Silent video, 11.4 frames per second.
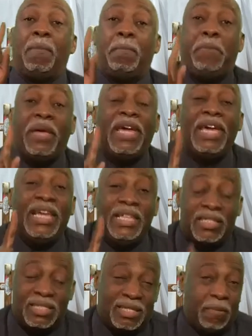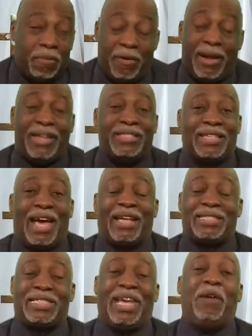Peace. Praise God.
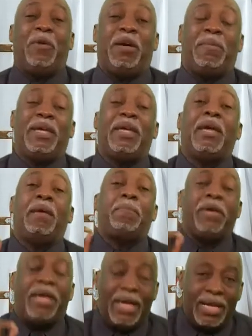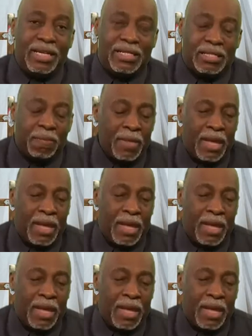Say it with me. Peace.